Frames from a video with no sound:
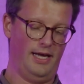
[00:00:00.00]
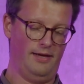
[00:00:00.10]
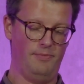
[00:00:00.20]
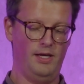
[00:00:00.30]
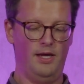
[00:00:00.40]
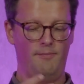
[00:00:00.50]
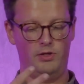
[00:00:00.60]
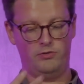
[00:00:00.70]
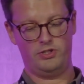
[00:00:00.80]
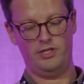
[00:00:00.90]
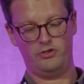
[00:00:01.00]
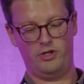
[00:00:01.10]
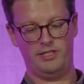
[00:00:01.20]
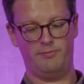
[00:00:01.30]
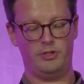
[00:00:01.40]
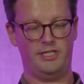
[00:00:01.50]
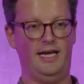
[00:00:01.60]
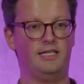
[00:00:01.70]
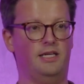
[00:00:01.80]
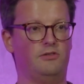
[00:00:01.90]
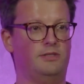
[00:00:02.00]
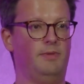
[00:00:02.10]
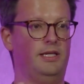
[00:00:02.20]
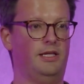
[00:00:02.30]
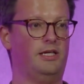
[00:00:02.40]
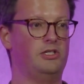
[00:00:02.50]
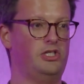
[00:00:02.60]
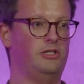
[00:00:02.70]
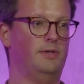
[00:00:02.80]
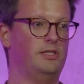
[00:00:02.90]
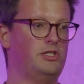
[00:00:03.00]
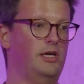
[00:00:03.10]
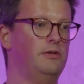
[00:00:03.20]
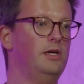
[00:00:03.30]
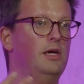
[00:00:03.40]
but also trying to protect, ultimately, the consumer. So